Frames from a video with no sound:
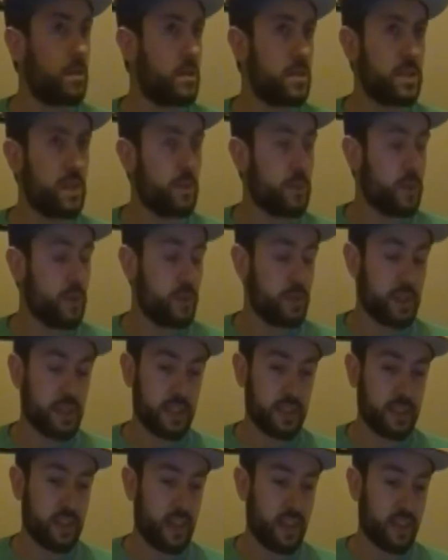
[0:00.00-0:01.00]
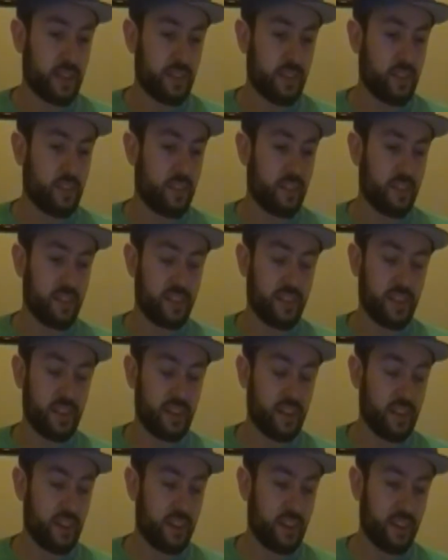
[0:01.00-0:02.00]
some of those TikToks, it just
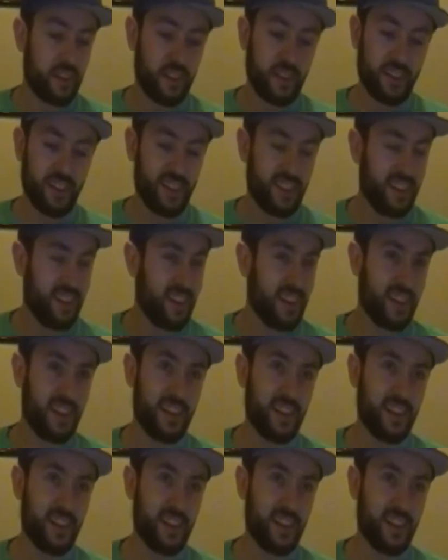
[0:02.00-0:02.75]
uh,